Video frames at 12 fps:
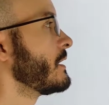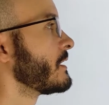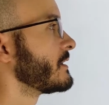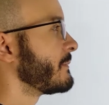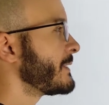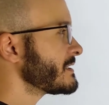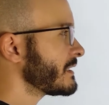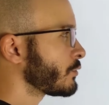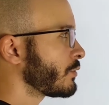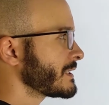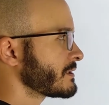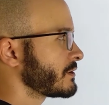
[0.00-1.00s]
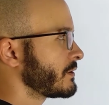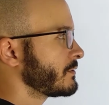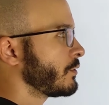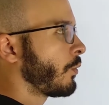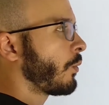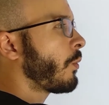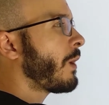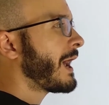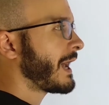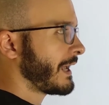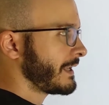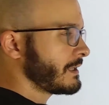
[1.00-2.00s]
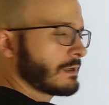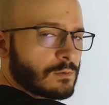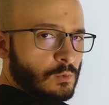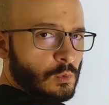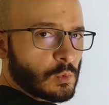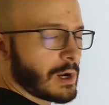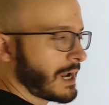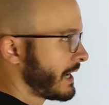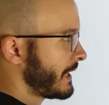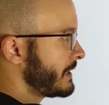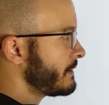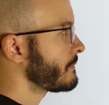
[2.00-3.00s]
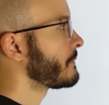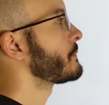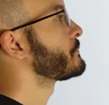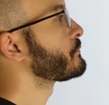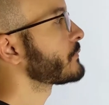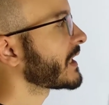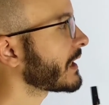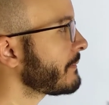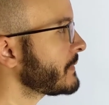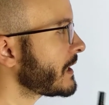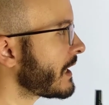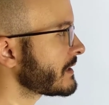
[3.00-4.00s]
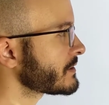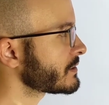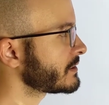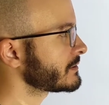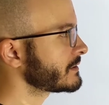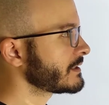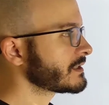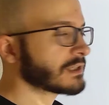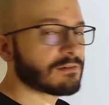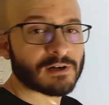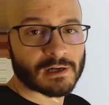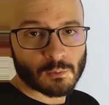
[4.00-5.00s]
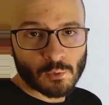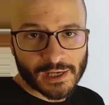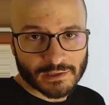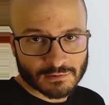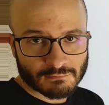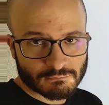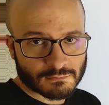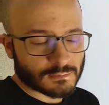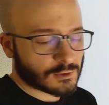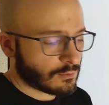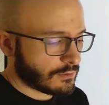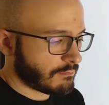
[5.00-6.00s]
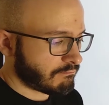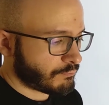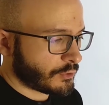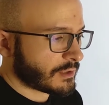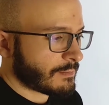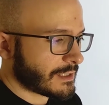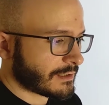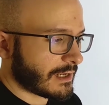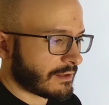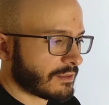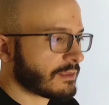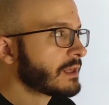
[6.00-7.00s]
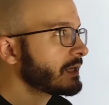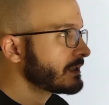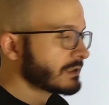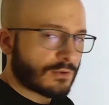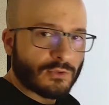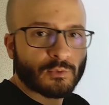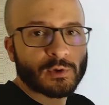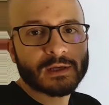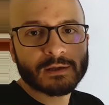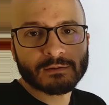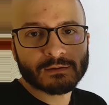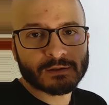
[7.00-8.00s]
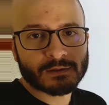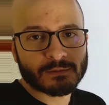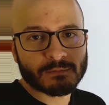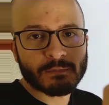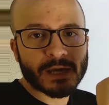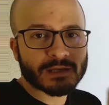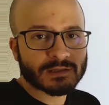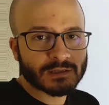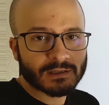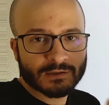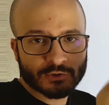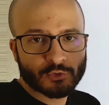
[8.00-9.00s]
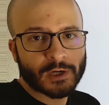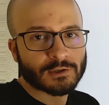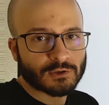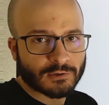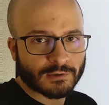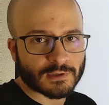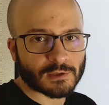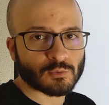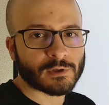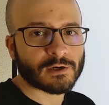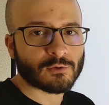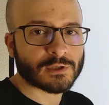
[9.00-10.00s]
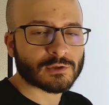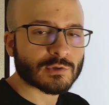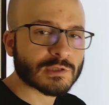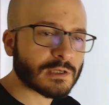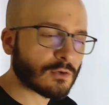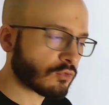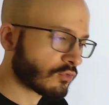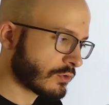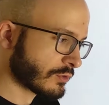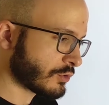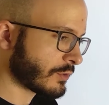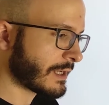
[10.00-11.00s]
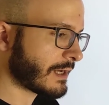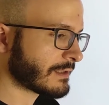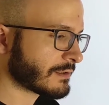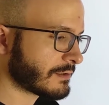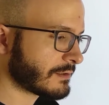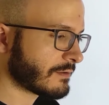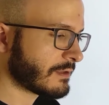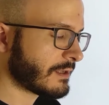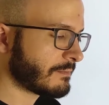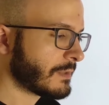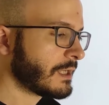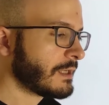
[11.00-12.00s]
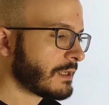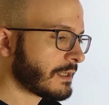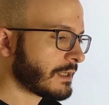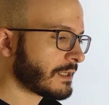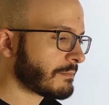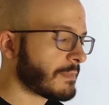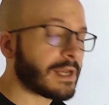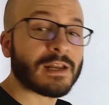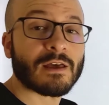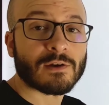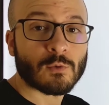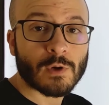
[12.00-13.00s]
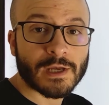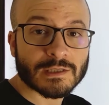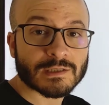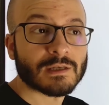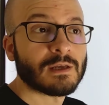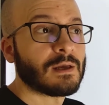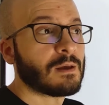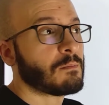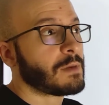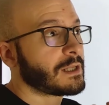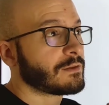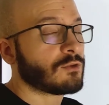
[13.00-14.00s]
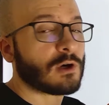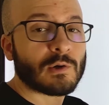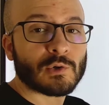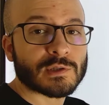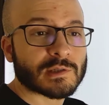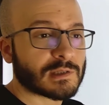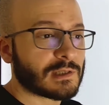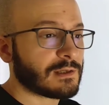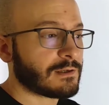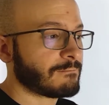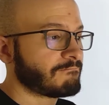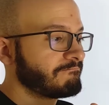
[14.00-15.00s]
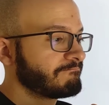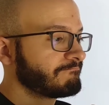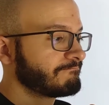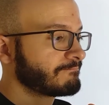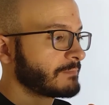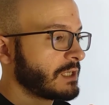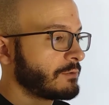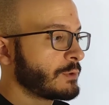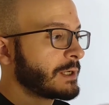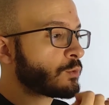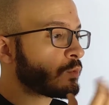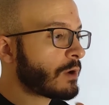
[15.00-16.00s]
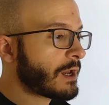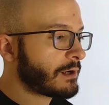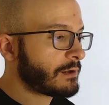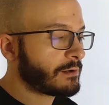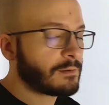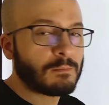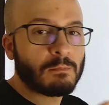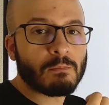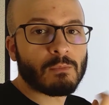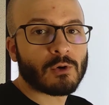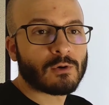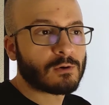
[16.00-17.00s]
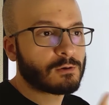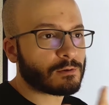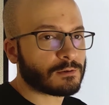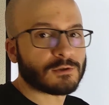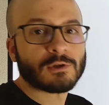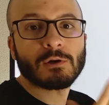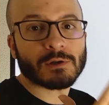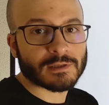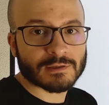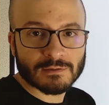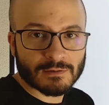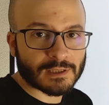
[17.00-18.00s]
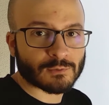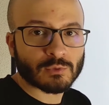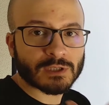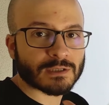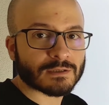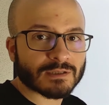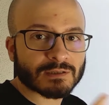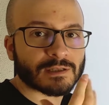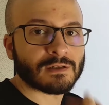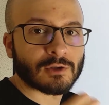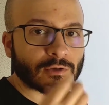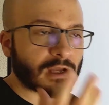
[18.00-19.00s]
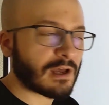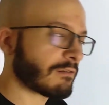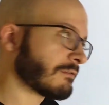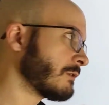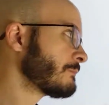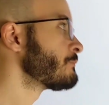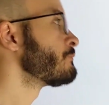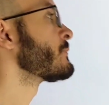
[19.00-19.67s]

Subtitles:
The basic question, why, can be answered in several ways. So pretty much like these three basic structures that we are going to see. Of course, you can answer them in many other ways, but those require more knowledge that we still don't have, no?